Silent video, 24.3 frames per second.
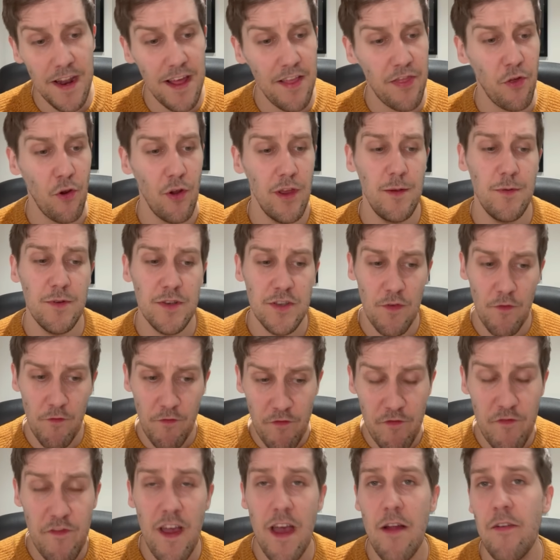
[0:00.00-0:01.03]
And I thought he was
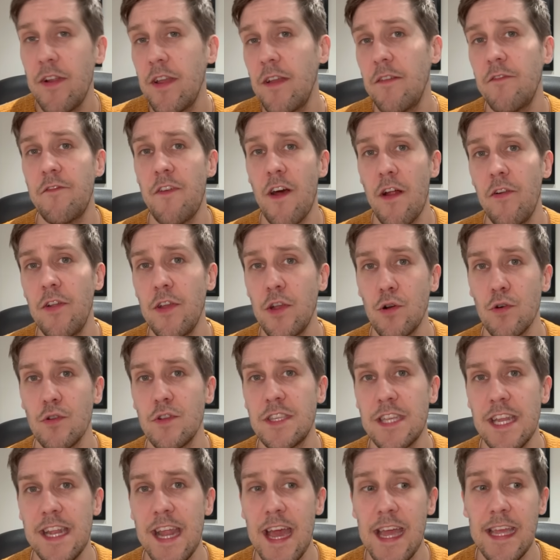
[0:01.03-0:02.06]
very, very good
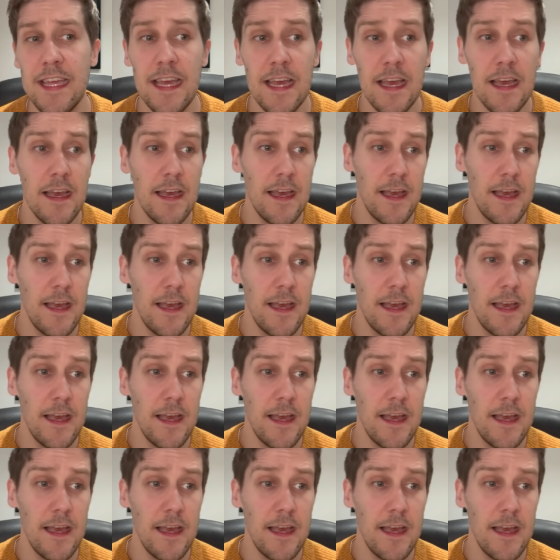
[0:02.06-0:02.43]
today.